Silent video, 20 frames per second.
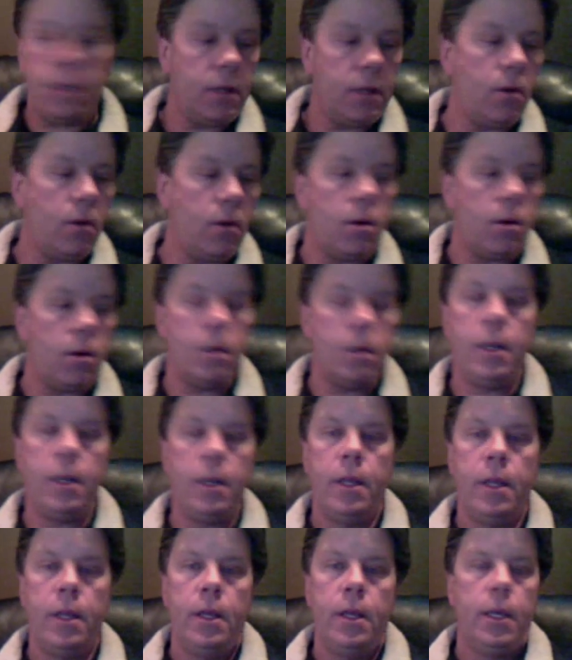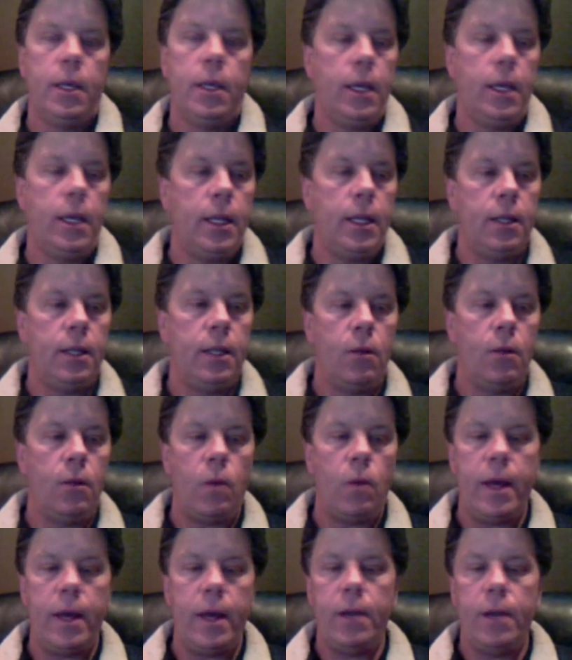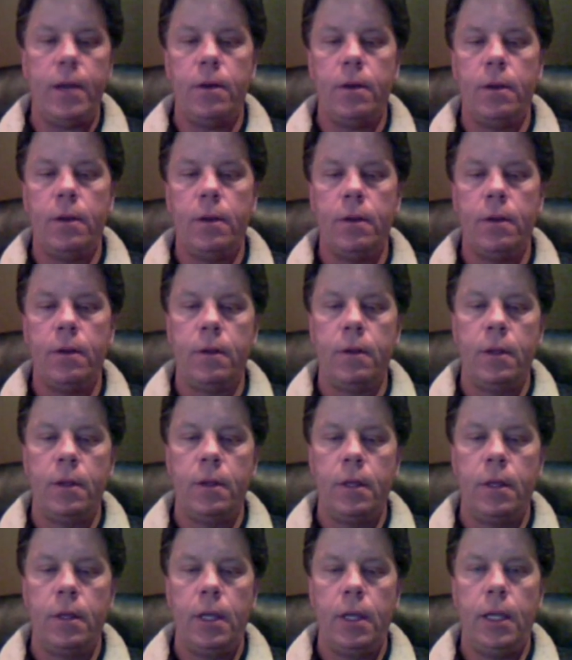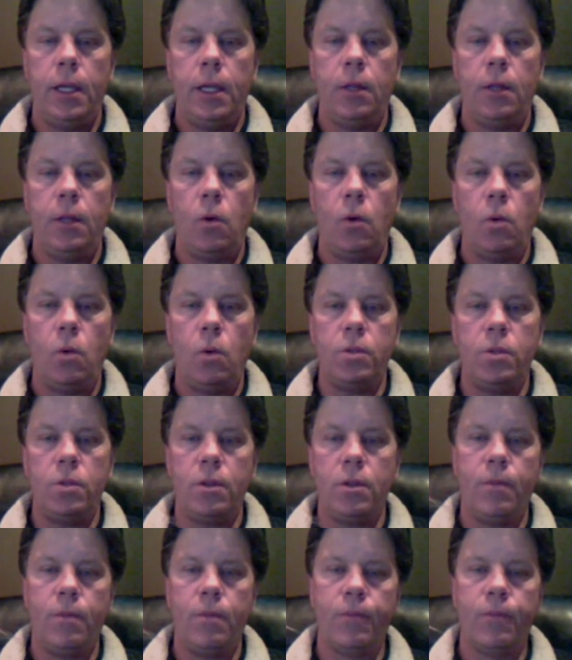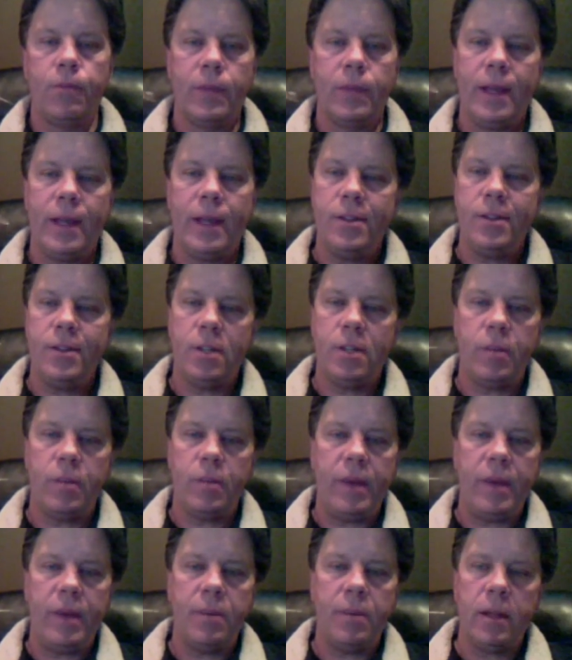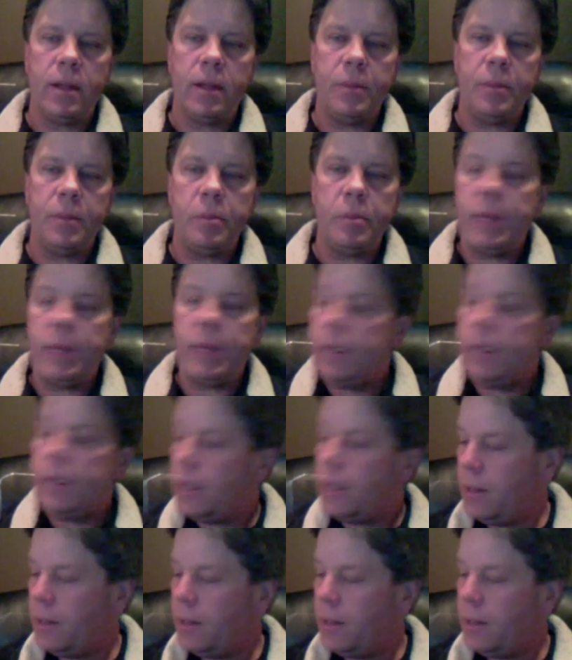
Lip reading: hard getting the wire in the hole, so I just took a paper clip and bent it.